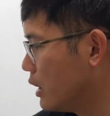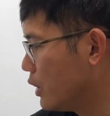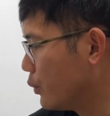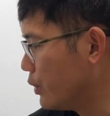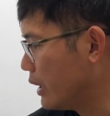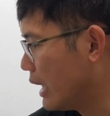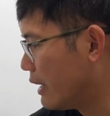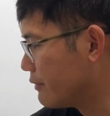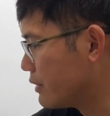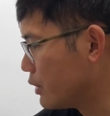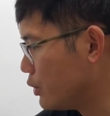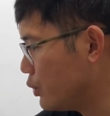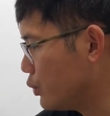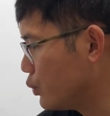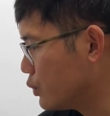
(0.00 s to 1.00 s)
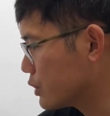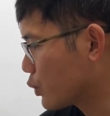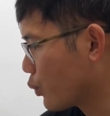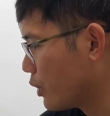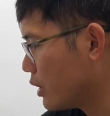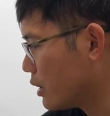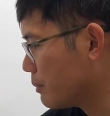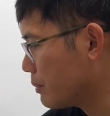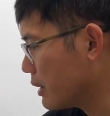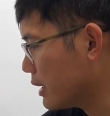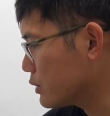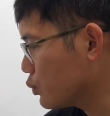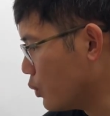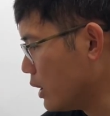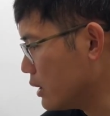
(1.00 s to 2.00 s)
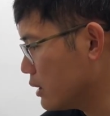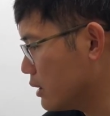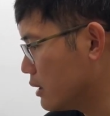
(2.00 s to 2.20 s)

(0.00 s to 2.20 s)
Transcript: We have the u squared plus 1